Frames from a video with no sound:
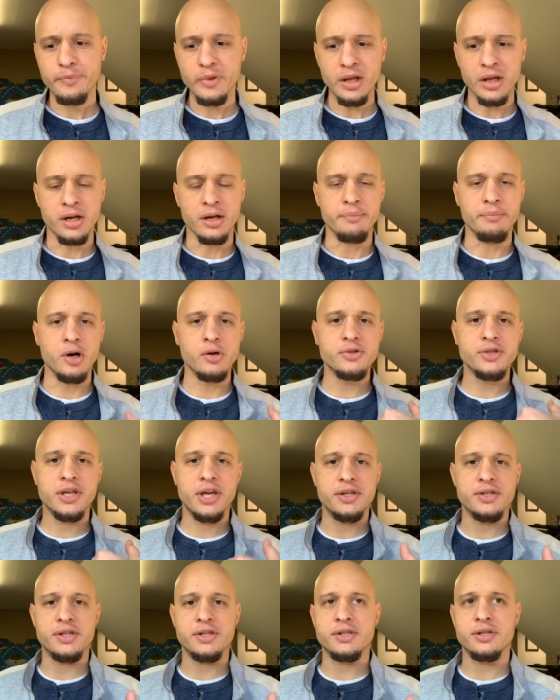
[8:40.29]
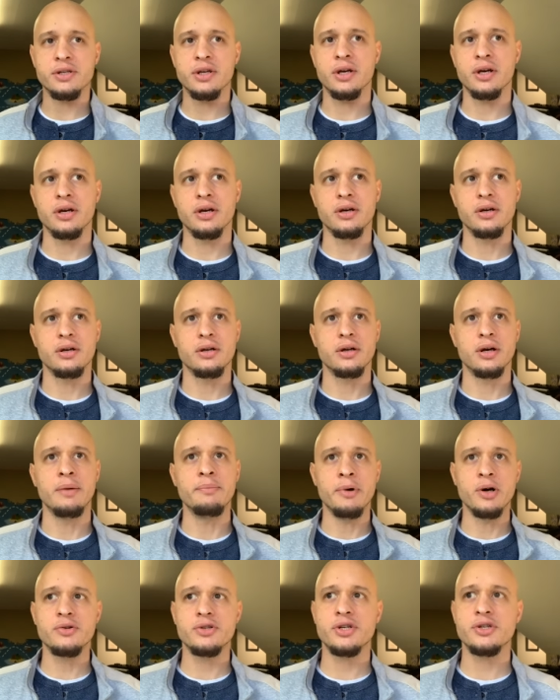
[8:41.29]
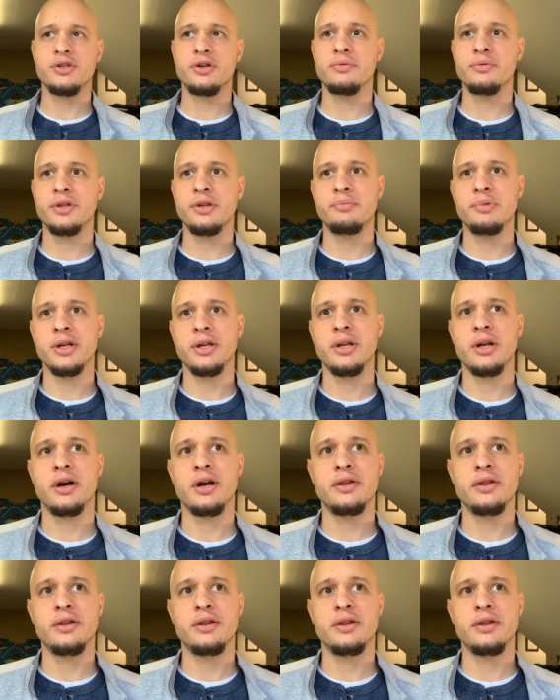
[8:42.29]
in most cases, emojis are really big now.